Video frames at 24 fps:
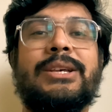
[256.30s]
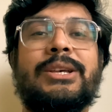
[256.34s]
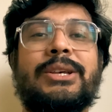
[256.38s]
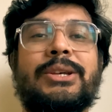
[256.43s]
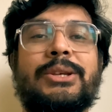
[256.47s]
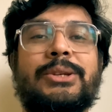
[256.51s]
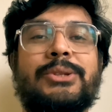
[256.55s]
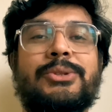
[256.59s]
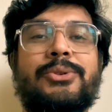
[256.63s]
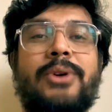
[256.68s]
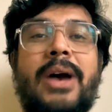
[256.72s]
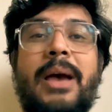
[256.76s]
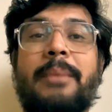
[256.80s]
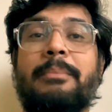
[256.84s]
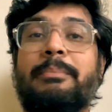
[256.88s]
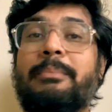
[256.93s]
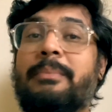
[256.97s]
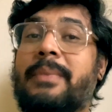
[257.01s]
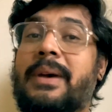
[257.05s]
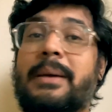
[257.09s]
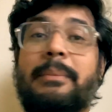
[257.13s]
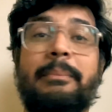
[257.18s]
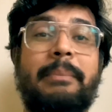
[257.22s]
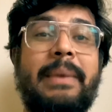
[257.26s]
So
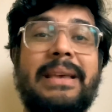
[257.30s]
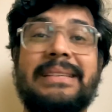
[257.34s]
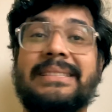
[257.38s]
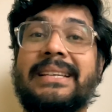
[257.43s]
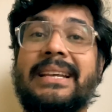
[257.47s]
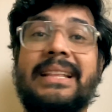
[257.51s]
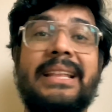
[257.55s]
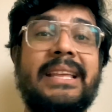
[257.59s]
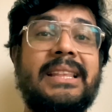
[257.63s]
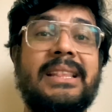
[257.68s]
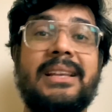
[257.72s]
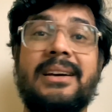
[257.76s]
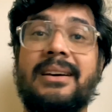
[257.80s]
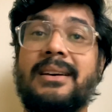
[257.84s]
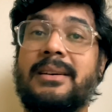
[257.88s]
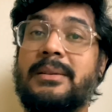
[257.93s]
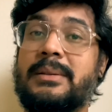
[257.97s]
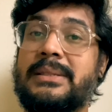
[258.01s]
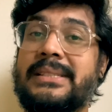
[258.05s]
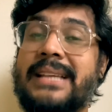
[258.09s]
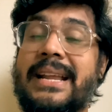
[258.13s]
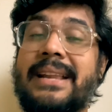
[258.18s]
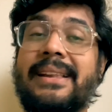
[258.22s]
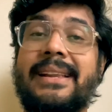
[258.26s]
basically
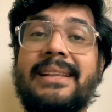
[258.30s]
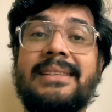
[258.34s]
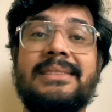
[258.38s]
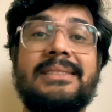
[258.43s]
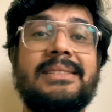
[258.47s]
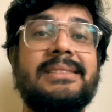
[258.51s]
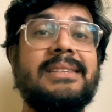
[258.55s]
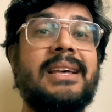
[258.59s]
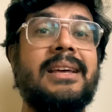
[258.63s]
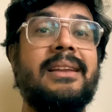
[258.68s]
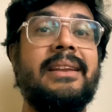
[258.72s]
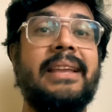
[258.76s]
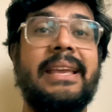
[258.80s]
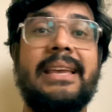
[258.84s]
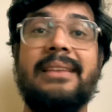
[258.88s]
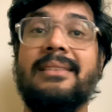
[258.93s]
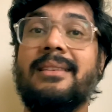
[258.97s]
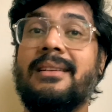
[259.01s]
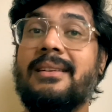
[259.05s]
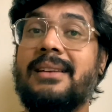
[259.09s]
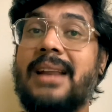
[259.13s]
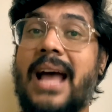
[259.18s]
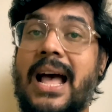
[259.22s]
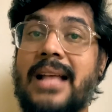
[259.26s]
the sentences are
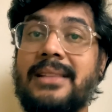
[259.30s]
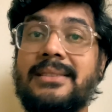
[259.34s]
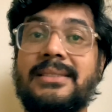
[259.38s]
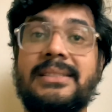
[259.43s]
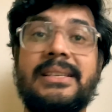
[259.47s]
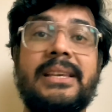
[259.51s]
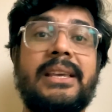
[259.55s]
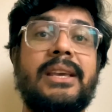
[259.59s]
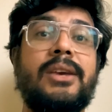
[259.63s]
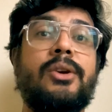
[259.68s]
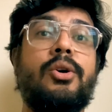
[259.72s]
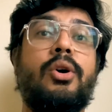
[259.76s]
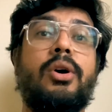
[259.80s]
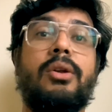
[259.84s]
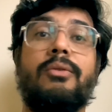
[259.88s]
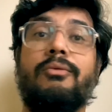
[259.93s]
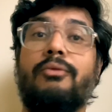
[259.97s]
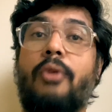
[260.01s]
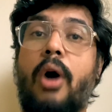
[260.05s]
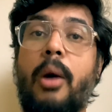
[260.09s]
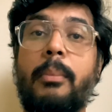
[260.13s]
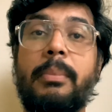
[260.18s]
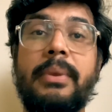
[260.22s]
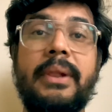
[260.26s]
either dancing or
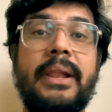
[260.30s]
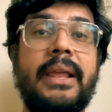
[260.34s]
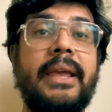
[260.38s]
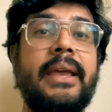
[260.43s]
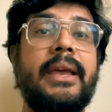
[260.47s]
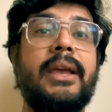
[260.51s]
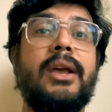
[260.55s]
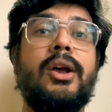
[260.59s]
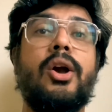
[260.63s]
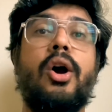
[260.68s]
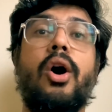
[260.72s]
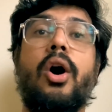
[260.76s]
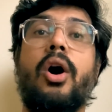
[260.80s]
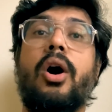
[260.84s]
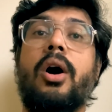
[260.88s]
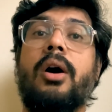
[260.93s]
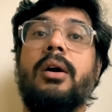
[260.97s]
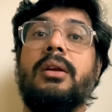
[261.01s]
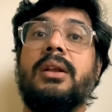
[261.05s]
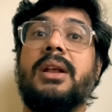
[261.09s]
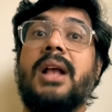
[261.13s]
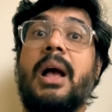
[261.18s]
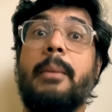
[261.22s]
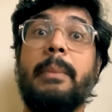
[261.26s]
wobbling
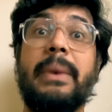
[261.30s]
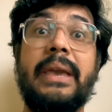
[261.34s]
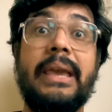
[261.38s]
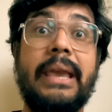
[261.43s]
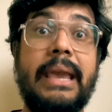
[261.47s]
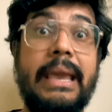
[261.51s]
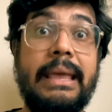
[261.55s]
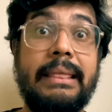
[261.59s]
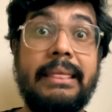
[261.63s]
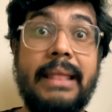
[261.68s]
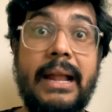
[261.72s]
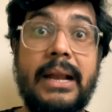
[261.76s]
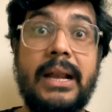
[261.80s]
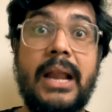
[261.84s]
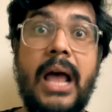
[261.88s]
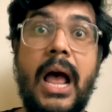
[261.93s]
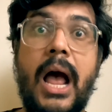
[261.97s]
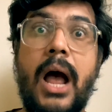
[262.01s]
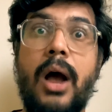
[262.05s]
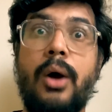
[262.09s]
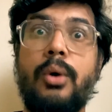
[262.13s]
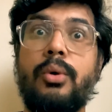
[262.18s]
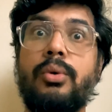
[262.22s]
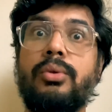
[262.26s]
or coming in and
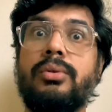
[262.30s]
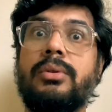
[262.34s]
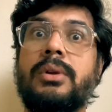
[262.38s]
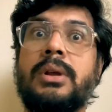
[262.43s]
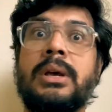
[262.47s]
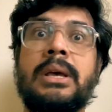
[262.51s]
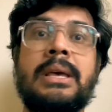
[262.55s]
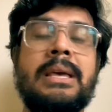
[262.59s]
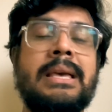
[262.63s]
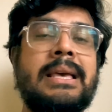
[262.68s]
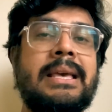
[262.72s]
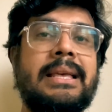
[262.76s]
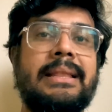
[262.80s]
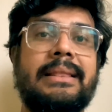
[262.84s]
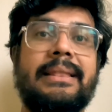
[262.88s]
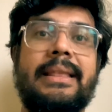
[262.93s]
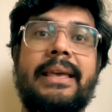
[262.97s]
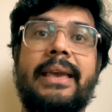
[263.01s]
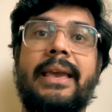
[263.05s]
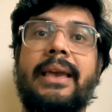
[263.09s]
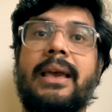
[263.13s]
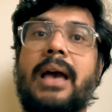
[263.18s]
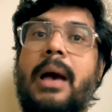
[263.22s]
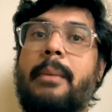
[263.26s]
out.
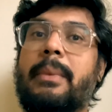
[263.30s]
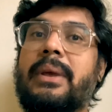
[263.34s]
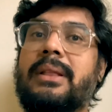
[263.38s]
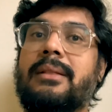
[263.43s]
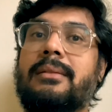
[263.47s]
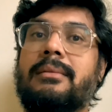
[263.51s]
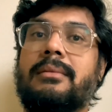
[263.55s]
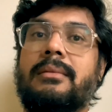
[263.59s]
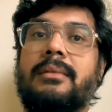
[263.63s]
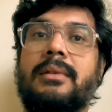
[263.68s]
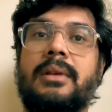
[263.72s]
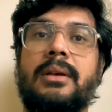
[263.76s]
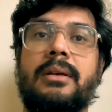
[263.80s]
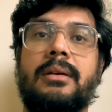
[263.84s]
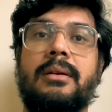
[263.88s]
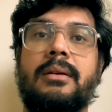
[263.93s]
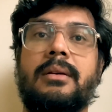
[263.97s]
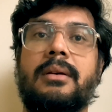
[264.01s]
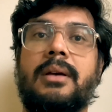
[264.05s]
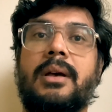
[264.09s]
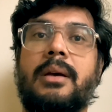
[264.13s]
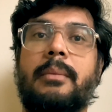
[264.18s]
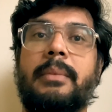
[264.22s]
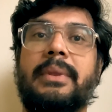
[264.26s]
They
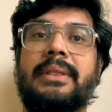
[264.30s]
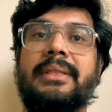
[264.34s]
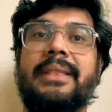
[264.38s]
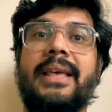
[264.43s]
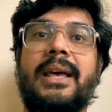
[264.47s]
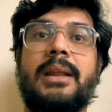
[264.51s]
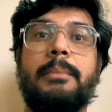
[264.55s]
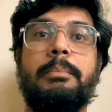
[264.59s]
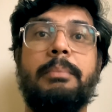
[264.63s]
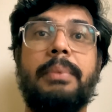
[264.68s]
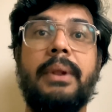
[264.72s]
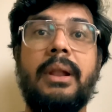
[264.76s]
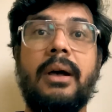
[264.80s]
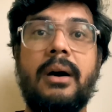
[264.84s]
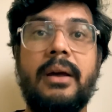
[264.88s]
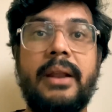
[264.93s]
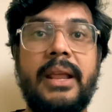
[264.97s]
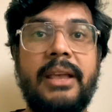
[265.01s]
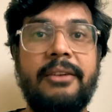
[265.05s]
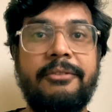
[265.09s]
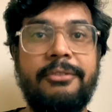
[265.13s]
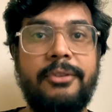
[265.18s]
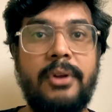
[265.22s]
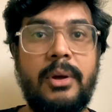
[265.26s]
are
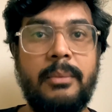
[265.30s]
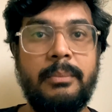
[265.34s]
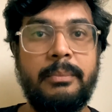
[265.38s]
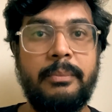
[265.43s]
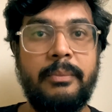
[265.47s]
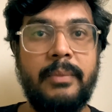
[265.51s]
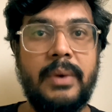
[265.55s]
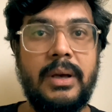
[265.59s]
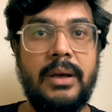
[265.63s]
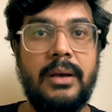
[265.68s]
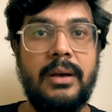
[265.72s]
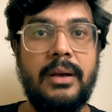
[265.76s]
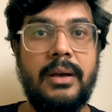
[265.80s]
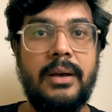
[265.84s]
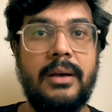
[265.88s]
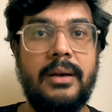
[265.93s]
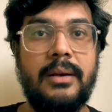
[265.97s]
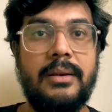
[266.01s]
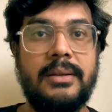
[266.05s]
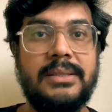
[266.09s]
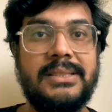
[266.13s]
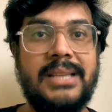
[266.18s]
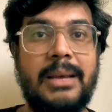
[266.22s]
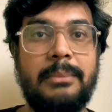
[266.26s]
blurring from
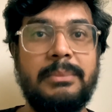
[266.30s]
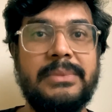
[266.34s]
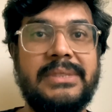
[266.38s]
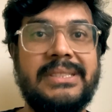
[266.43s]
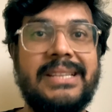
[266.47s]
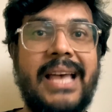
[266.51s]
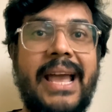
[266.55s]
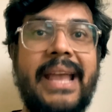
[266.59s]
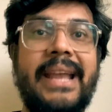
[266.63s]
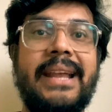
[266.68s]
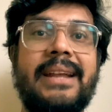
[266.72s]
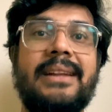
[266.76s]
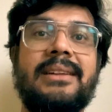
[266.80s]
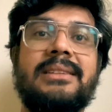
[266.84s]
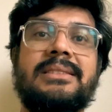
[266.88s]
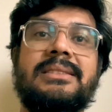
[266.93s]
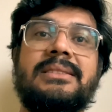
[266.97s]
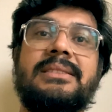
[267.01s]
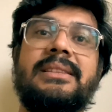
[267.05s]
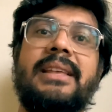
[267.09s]
some sides.